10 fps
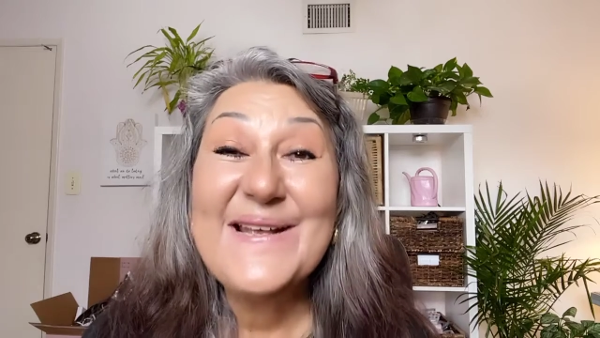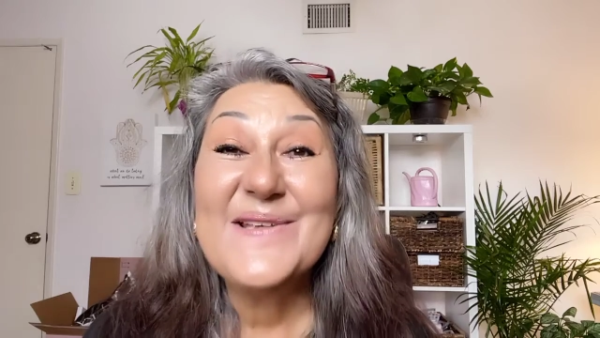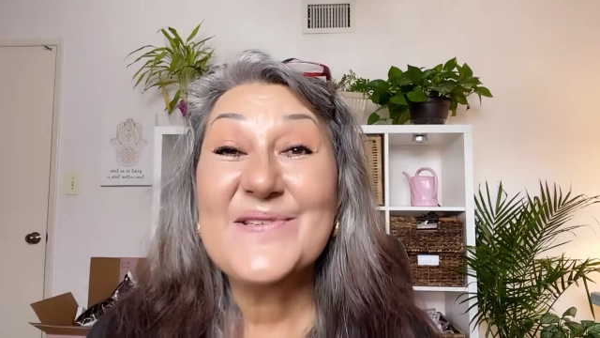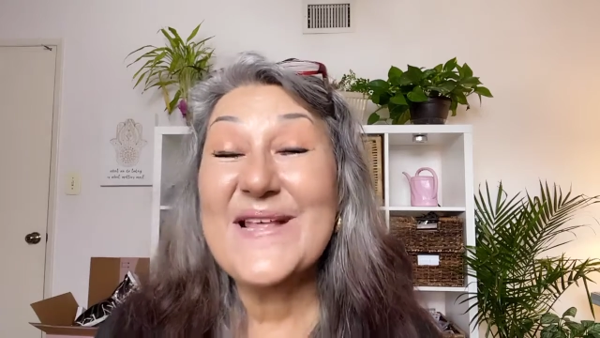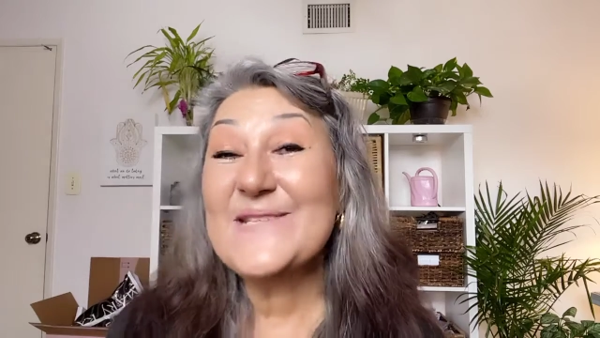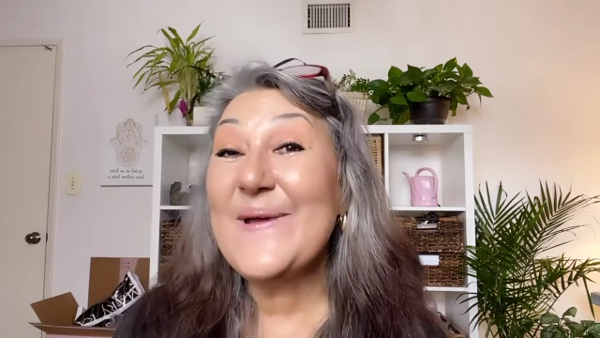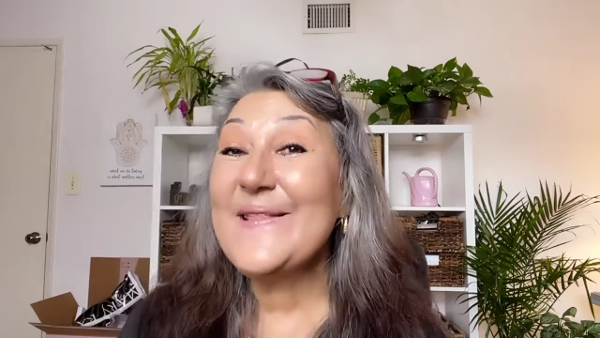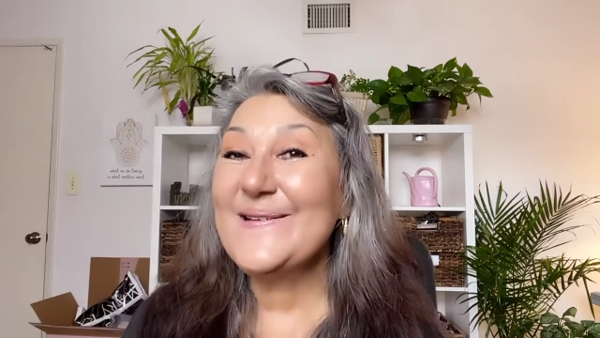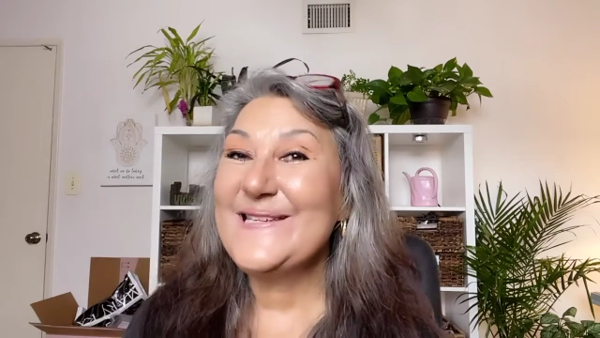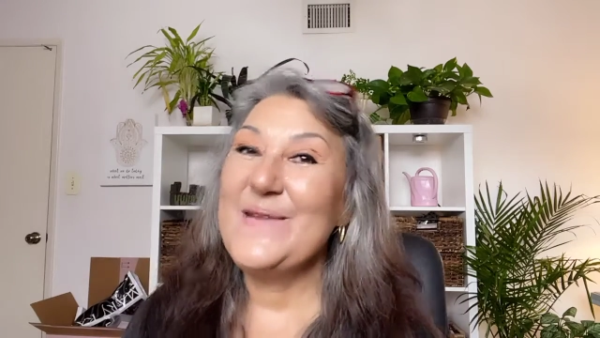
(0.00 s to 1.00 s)
So that's my
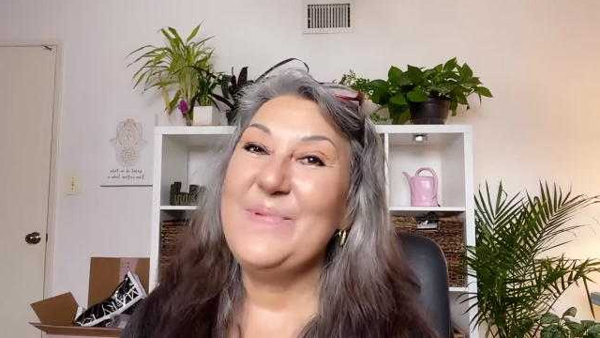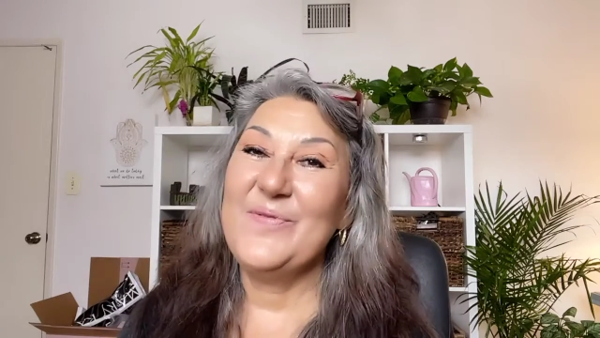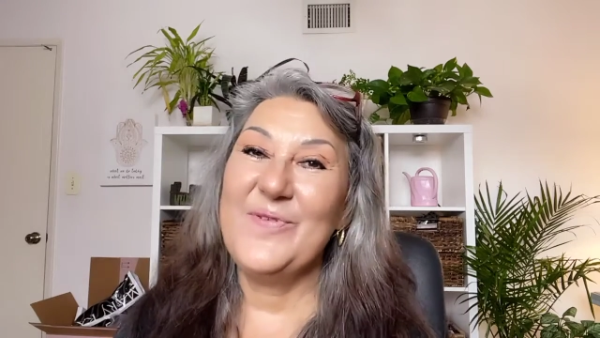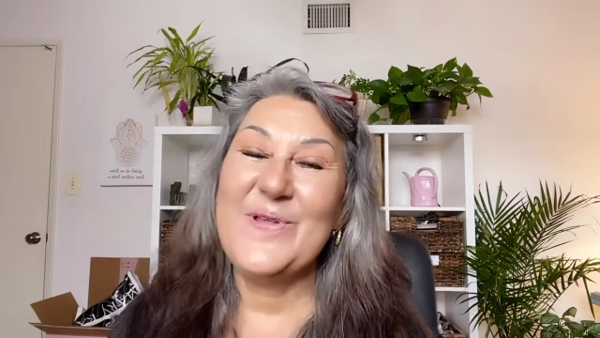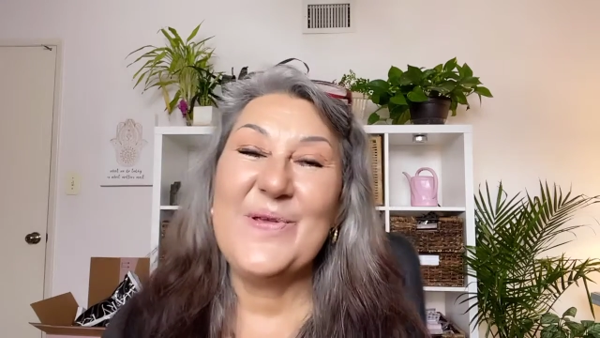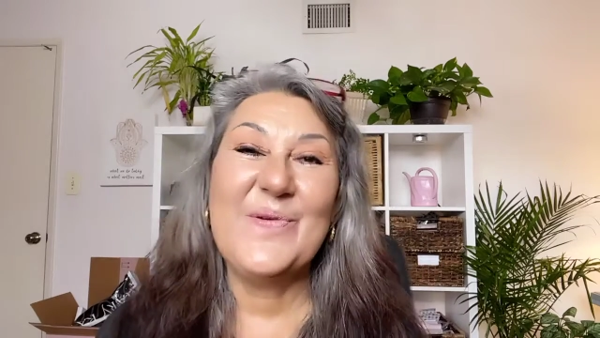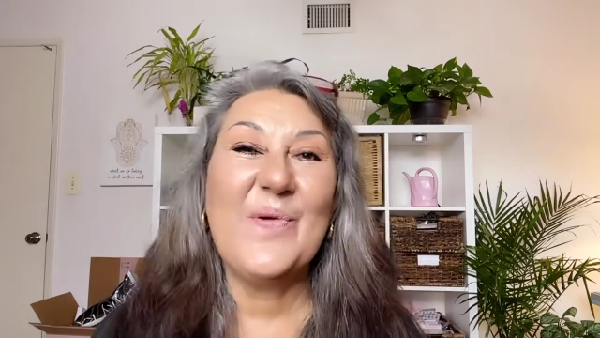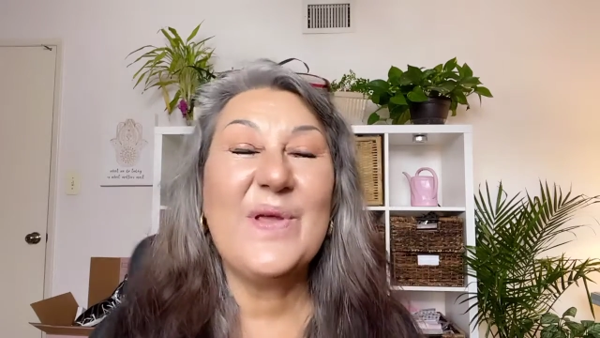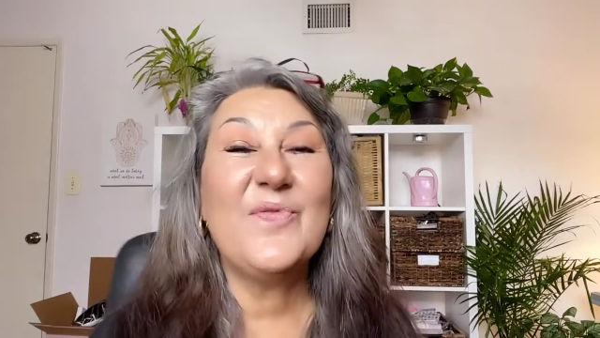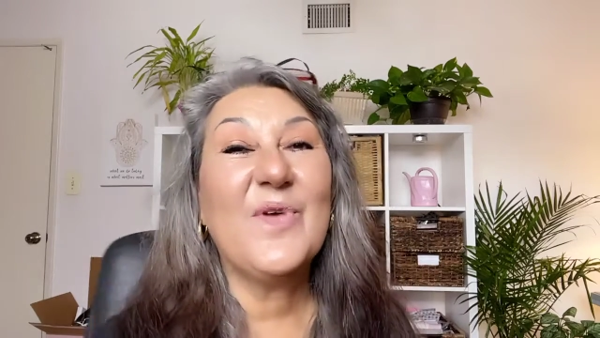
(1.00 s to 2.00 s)
little tidbit for you
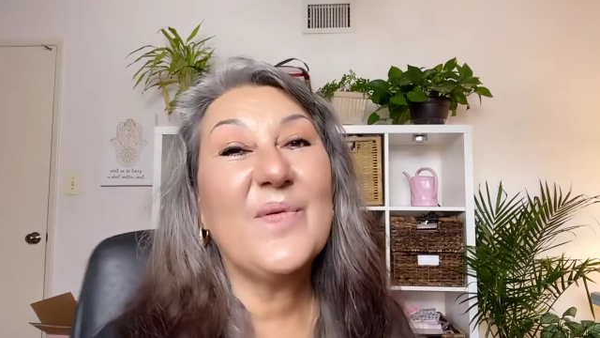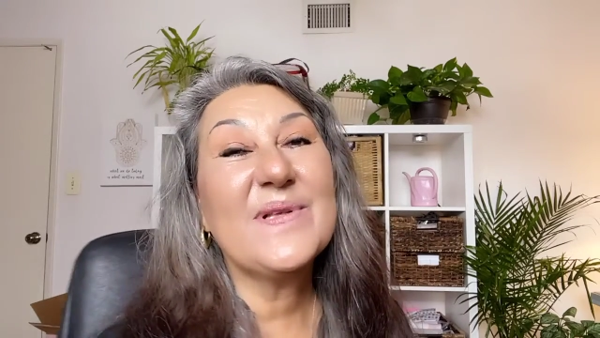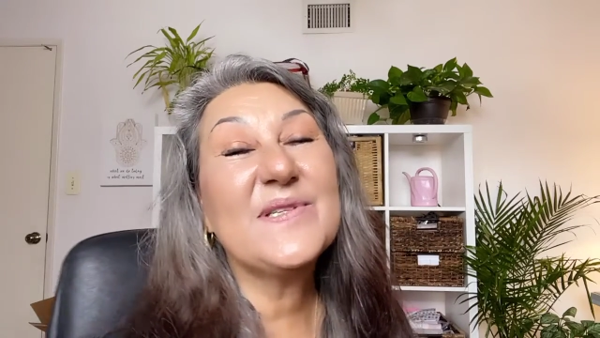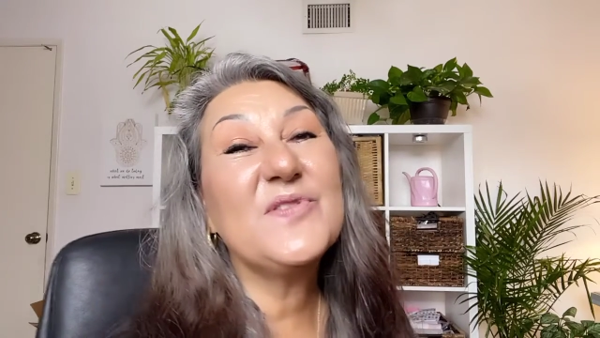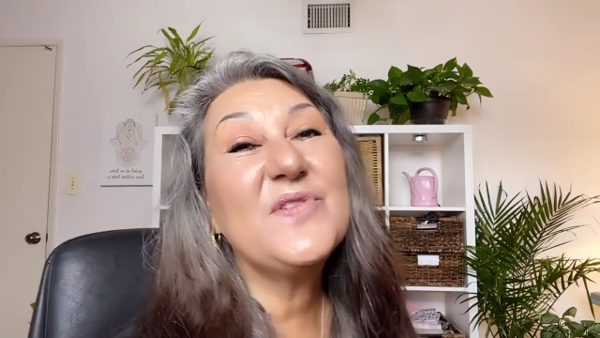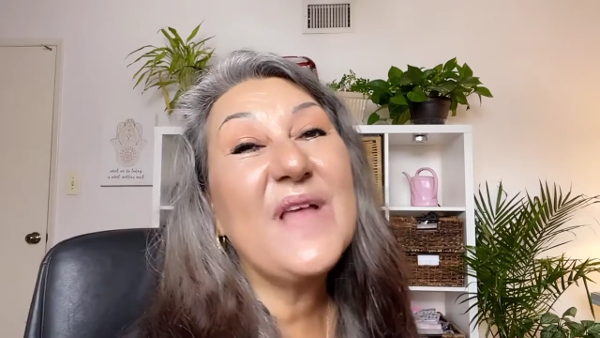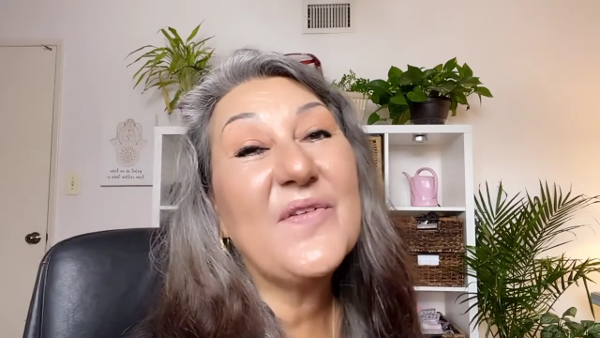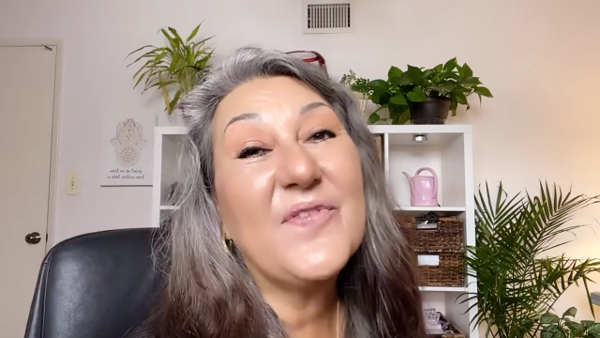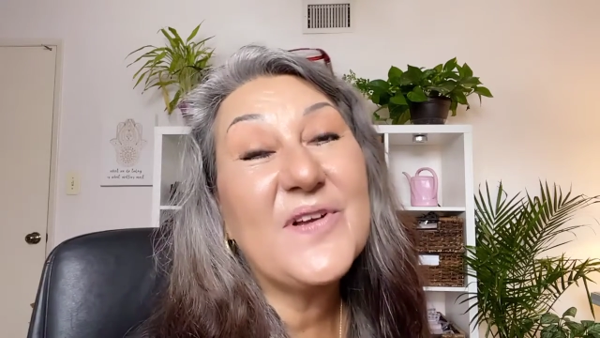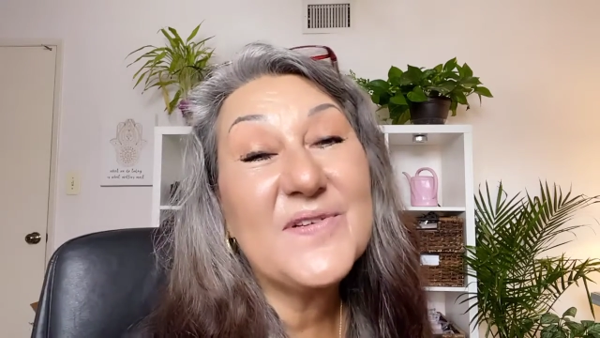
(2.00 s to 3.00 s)
going forward. So do
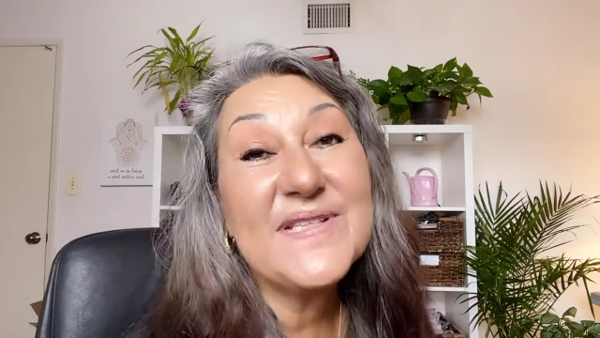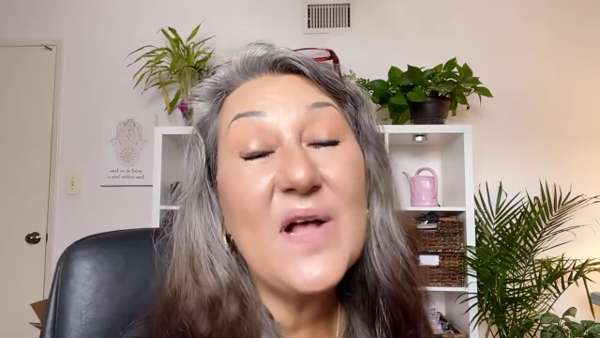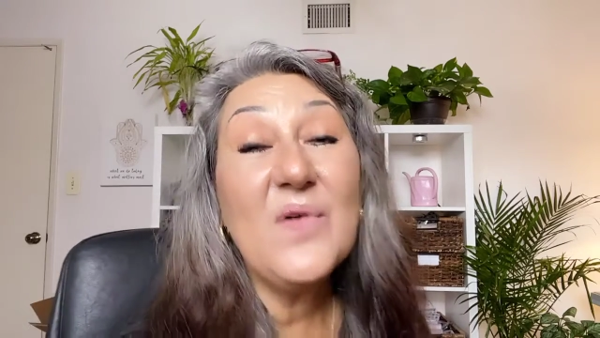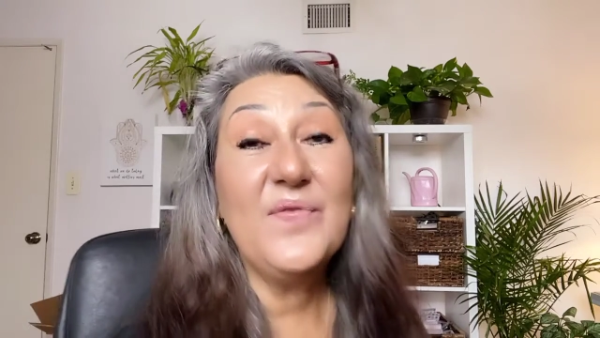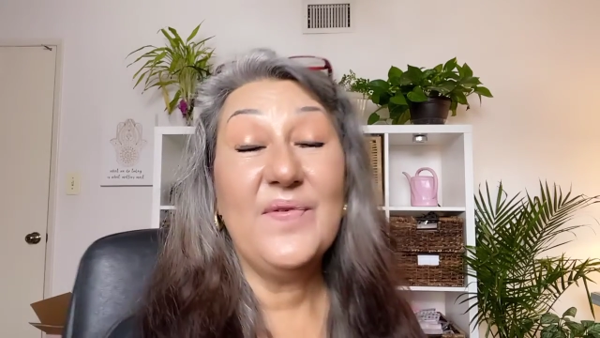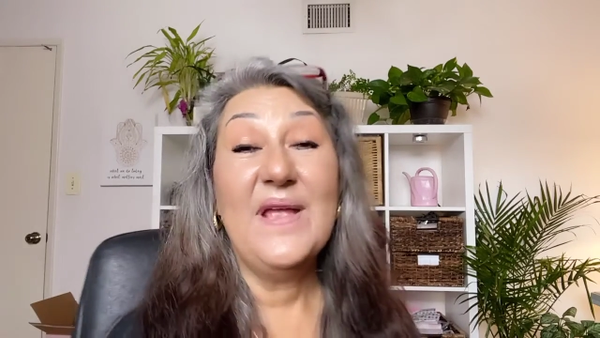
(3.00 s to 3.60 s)
that for yourself